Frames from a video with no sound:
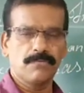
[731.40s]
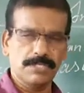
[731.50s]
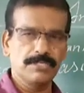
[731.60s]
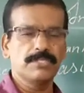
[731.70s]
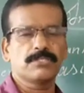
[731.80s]

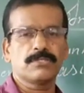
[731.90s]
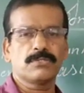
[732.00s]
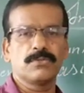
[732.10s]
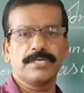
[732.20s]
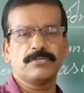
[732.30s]
With this,
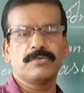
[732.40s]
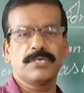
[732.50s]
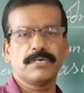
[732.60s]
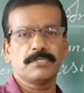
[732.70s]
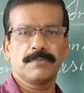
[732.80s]
today's
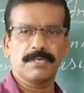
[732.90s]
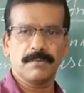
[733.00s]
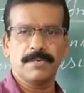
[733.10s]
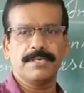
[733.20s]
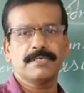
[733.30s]
video has been
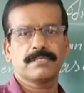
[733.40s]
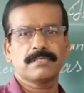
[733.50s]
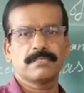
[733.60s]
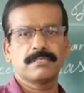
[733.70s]
completed,